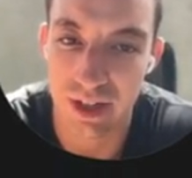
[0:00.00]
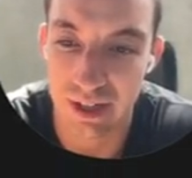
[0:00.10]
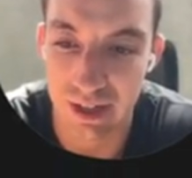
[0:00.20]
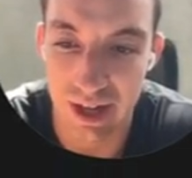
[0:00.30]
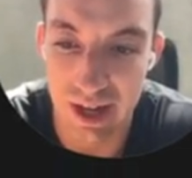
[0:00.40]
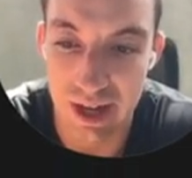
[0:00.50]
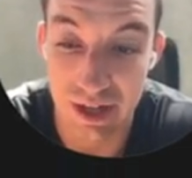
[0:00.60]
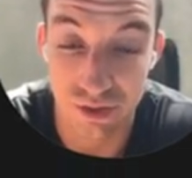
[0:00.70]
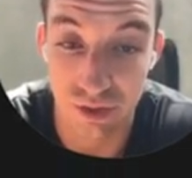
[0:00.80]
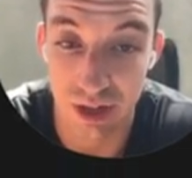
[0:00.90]
Clay
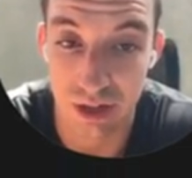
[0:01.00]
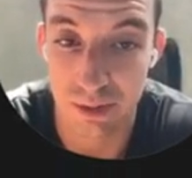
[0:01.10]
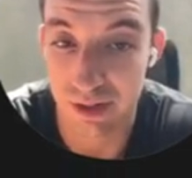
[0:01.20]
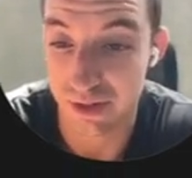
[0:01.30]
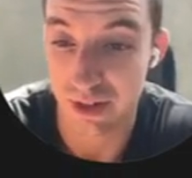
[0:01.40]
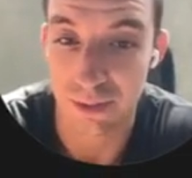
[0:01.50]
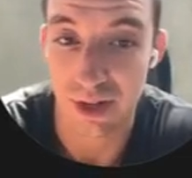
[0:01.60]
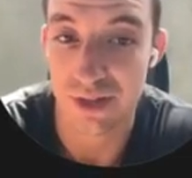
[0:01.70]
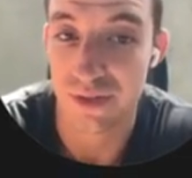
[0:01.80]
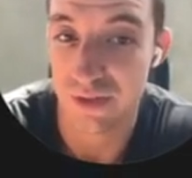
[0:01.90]
is really good because it
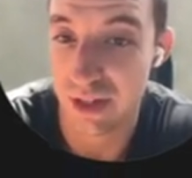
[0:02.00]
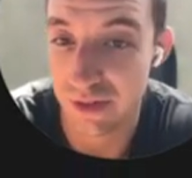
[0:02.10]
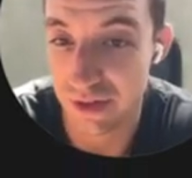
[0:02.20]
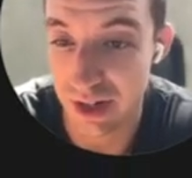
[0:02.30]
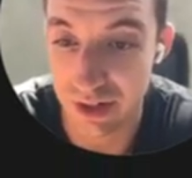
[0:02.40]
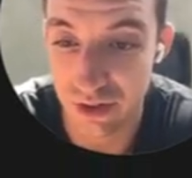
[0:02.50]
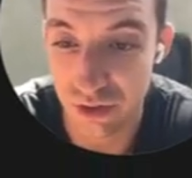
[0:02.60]
combines 50 different data